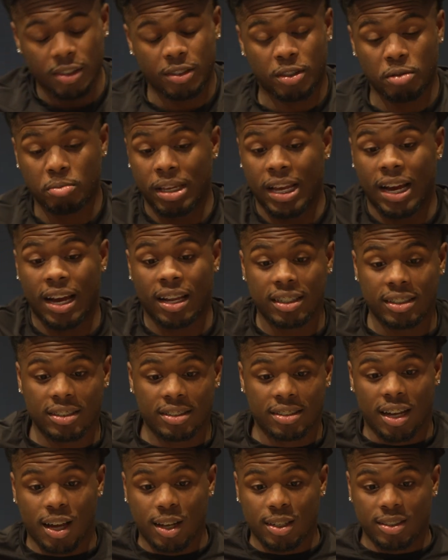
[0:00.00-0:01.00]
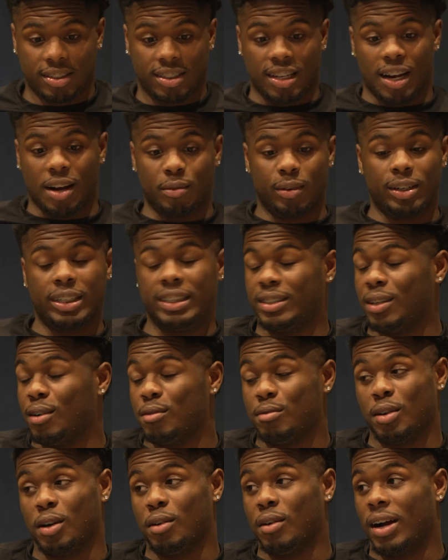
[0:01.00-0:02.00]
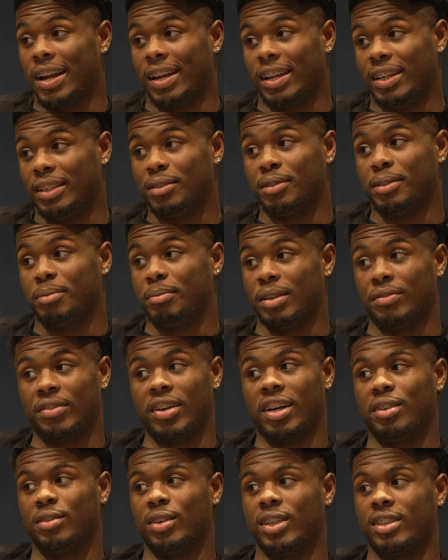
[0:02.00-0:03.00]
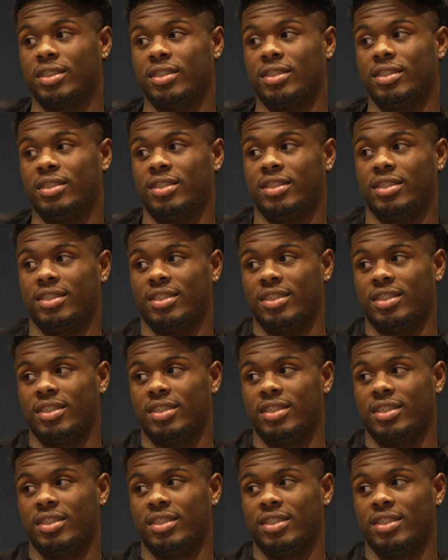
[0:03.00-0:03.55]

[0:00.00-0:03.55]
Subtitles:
To be honestly, I really don't know how they do them evaluations.